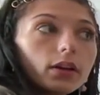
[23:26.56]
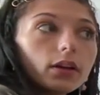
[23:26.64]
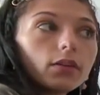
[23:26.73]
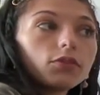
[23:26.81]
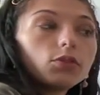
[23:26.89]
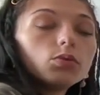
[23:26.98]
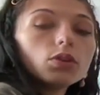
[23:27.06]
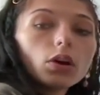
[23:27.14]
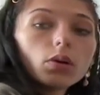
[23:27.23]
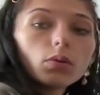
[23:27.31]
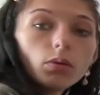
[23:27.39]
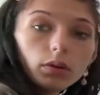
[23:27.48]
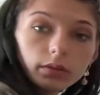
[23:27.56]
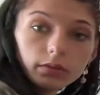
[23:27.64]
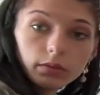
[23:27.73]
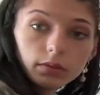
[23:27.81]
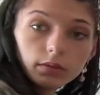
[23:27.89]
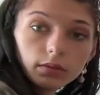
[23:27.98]
If you know
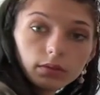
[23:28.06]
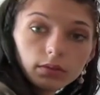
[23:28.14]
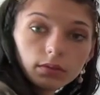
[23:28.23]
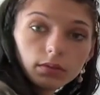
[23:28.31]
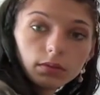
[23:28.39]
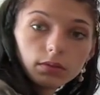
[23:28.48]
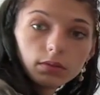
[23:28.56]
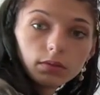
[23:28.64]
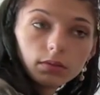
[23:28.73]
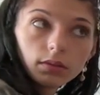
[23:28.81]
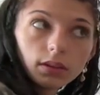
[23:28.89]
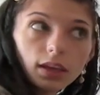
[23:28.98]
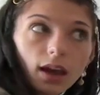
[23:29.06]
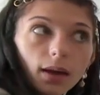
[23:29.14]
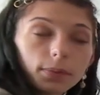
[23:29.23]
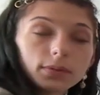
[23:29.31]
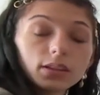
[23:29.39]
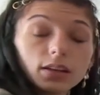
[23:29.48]
the
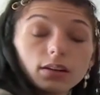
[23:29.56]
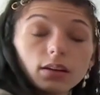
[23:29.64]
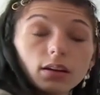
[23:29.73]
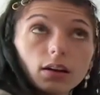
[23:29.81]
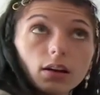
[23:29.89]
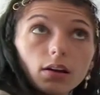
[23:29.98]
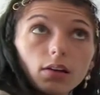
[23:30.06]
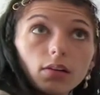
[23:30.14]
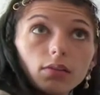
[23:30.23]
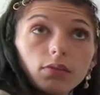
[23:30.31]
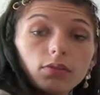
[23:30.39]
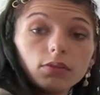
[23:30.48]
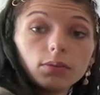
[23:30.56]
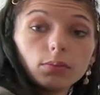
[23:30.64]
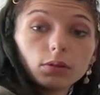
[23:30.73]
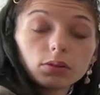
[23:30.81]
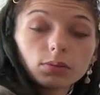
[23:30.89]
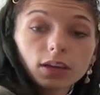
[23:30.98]
opposite of
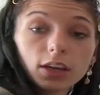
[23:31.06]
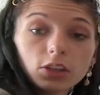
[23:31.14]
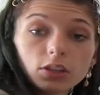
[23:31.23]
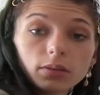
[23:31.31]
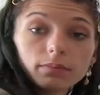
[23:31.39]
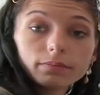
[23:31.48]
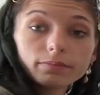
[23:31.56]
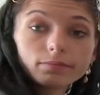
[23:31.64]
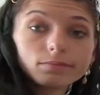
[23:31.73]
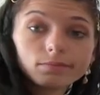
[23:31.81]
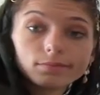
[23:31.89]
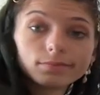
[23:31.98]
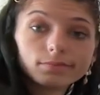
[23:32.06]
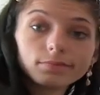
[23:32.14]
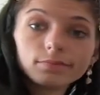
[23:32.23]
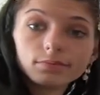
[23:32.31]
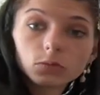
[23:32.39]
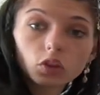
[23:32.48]
multiplication,
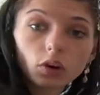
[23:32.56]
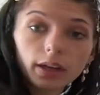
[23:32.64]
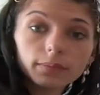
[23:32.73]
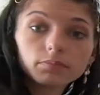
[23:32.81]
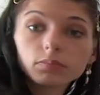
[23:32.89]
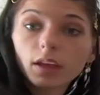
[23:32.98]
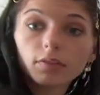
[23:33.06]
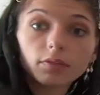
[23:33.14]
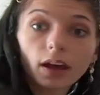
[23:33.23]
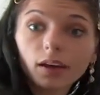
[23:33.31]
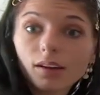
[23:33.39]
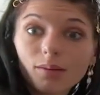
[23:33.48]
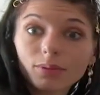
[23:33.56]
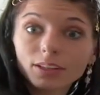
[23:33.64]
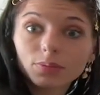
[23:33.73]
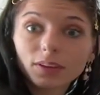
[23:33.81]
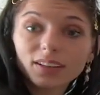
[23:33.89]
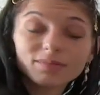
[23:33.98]
great. If not, I'm going to
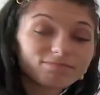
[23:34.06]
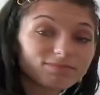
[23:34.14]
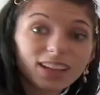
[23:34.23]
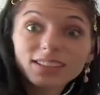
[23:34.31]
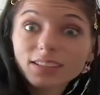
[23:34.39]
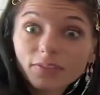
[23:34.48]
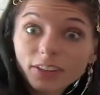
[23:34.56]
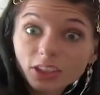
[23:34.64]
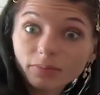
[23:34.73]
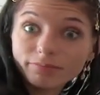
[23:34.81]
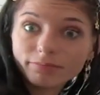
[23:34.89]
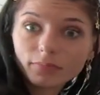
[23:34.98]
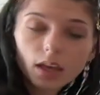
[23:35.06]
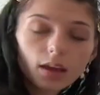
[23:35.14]
explain it. It's division.